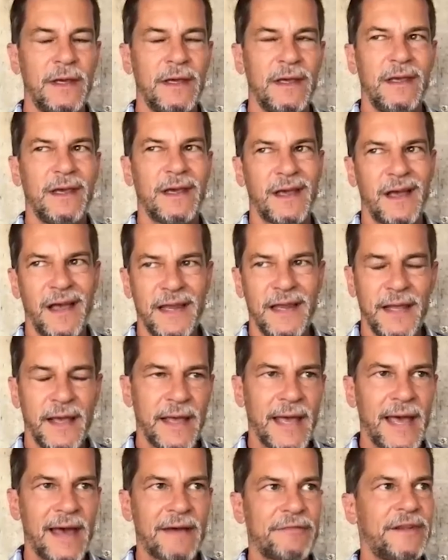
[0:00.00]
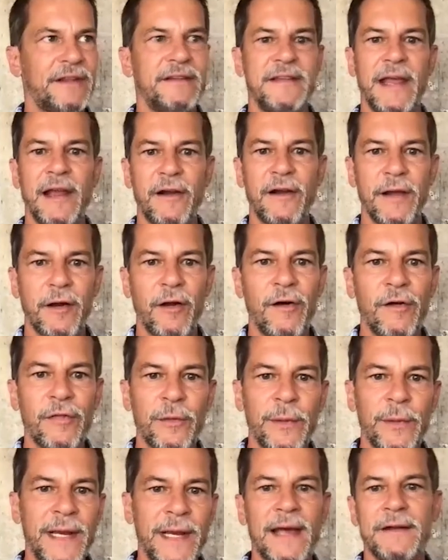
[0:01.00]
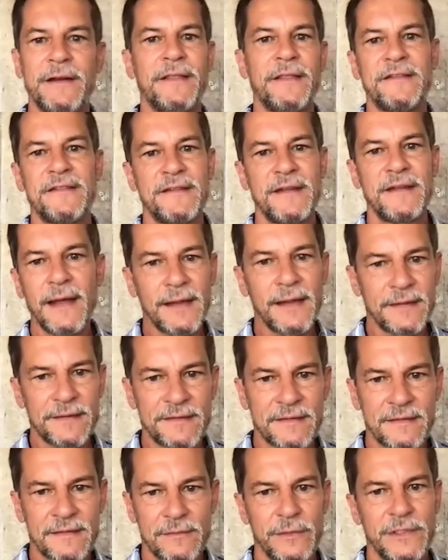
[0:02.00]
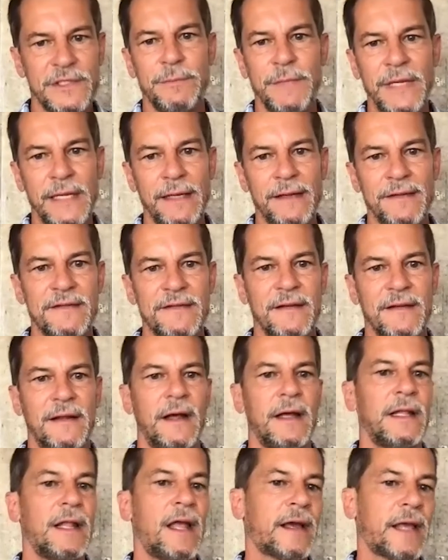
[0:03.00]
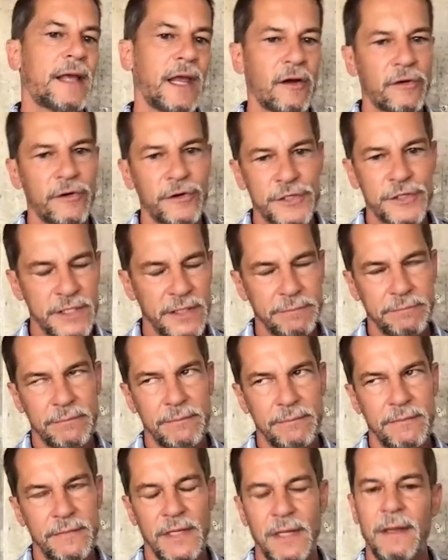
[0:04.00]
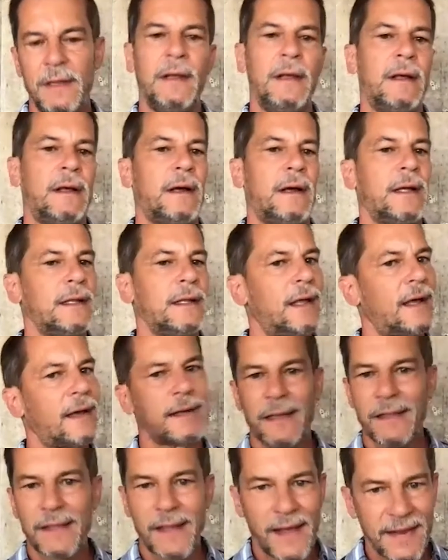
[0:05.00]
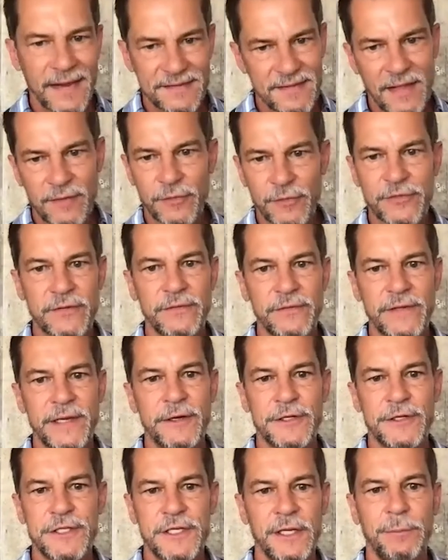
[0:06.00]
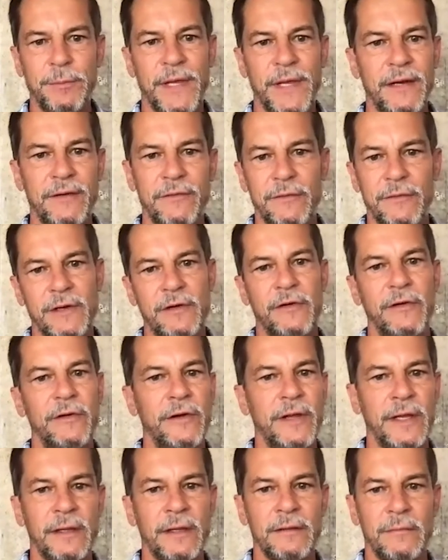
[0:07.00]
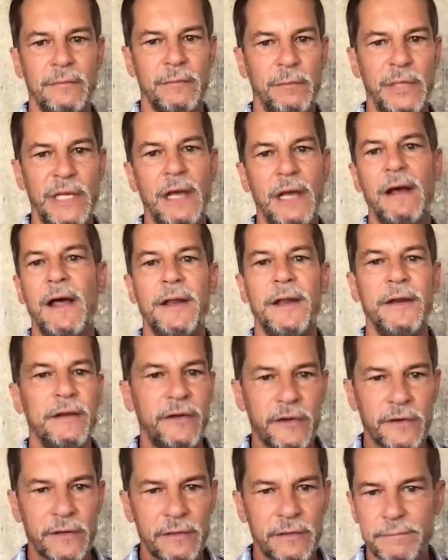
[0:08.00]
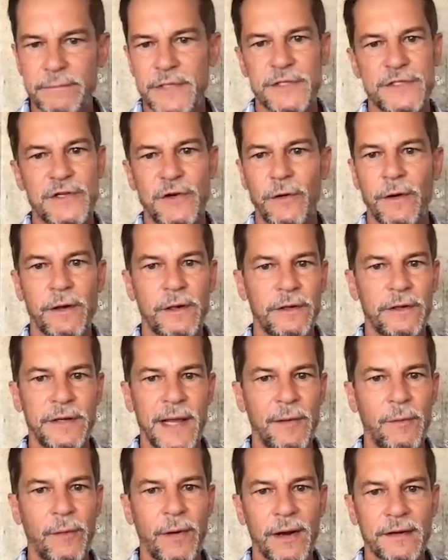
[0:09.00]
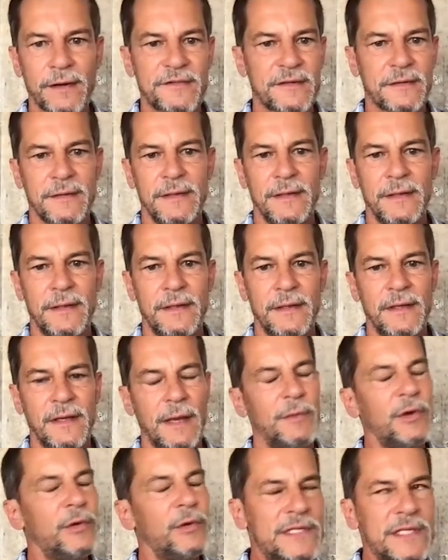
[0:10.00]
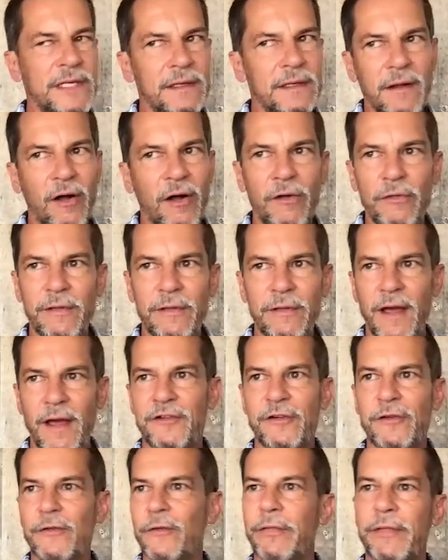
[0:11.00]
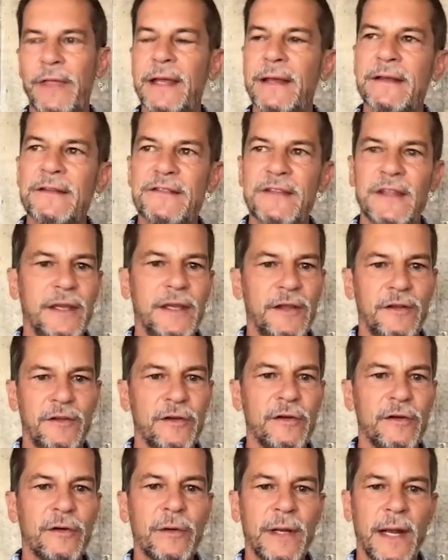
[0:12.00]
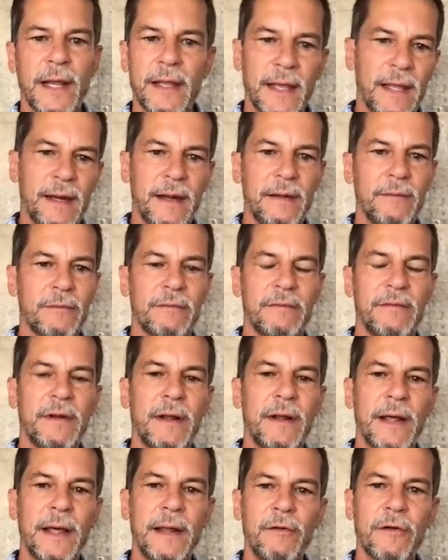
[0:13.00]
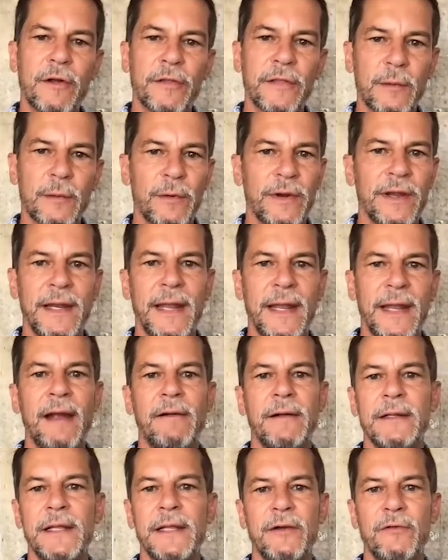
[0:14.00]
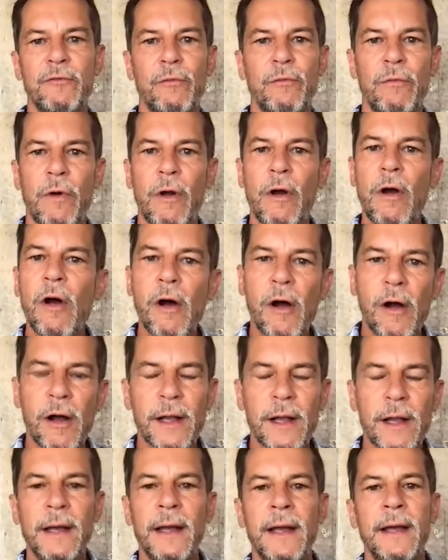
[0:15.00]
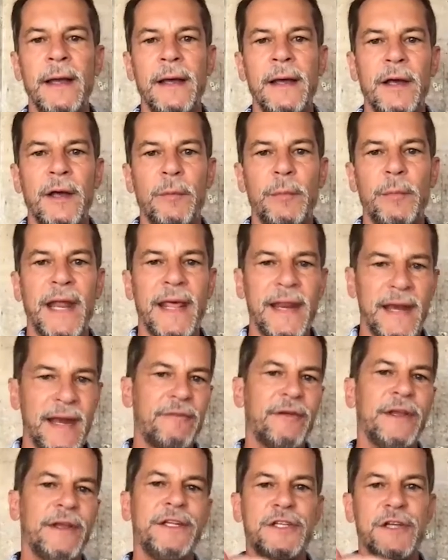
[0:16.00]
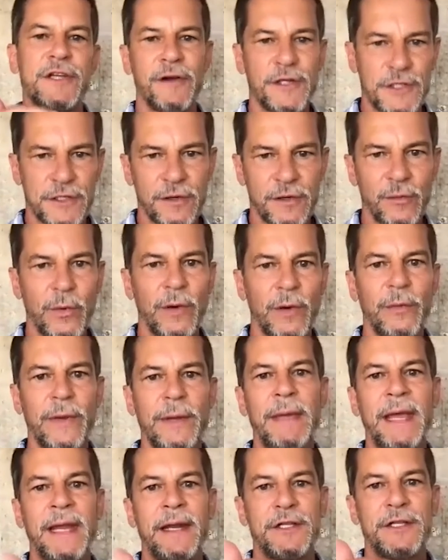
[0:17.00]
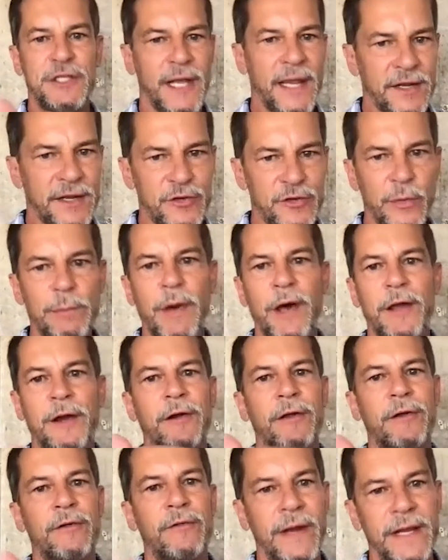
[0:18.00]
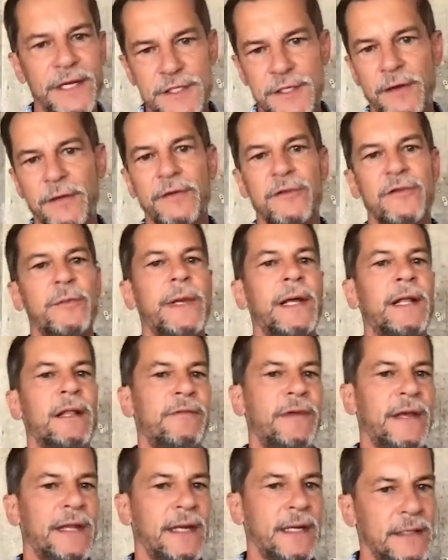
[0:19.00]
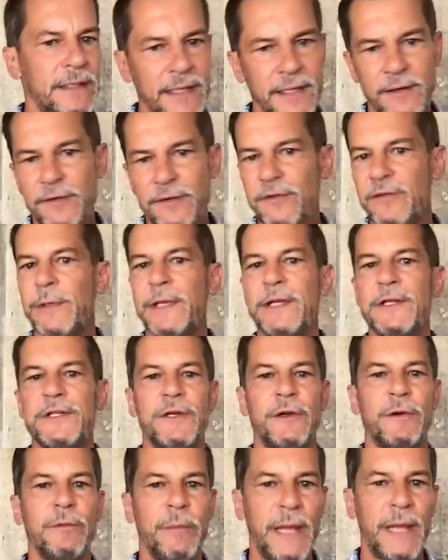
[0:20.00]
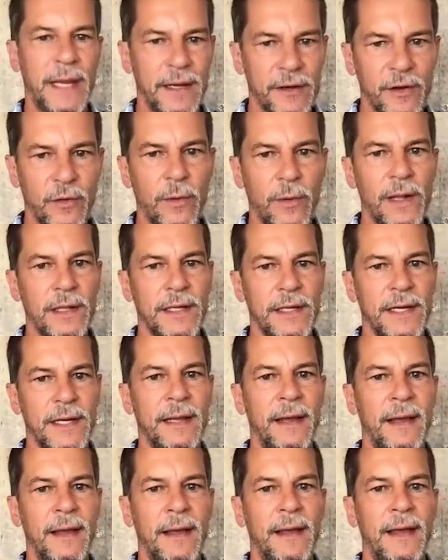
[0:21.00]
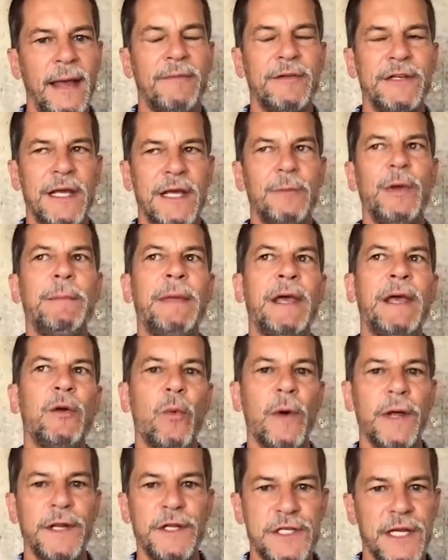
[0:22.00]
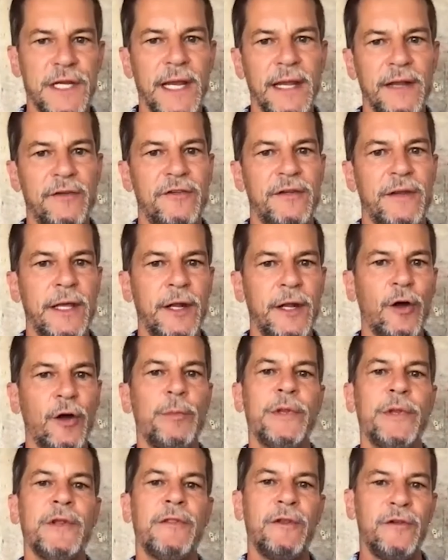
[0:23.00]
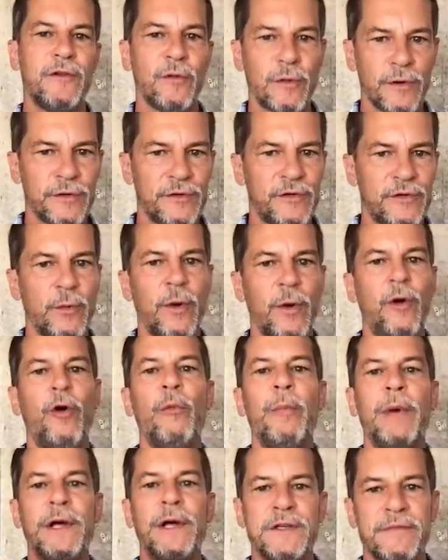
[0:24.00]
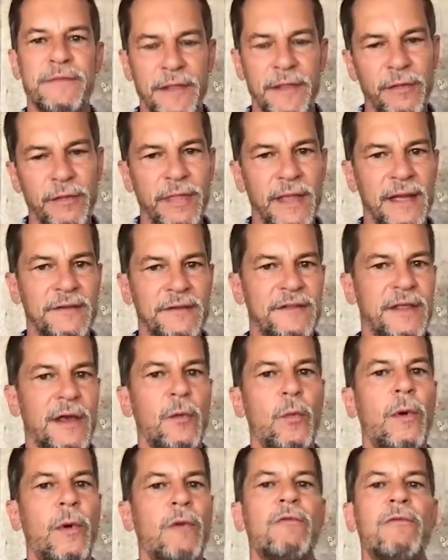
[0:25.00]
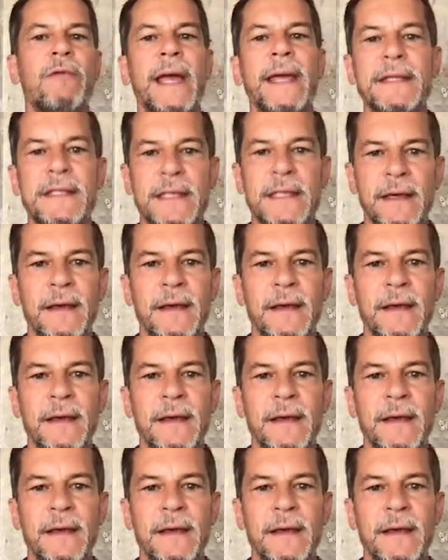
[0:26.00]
You kind of have to tear it all the way down to the studs, which means unlocking ownership, unlocking the highest levels of leadership, and recruiting beyond your historical networks. I mean, we did all the logical things that you do, and I don't know that they were inherently wrong, but at every juncture where we made a change, we monitored ratios, we elevated leaders, we ensured pay equality. Every time we made one change, it opened the door to a whole bunch of other things that weren't right.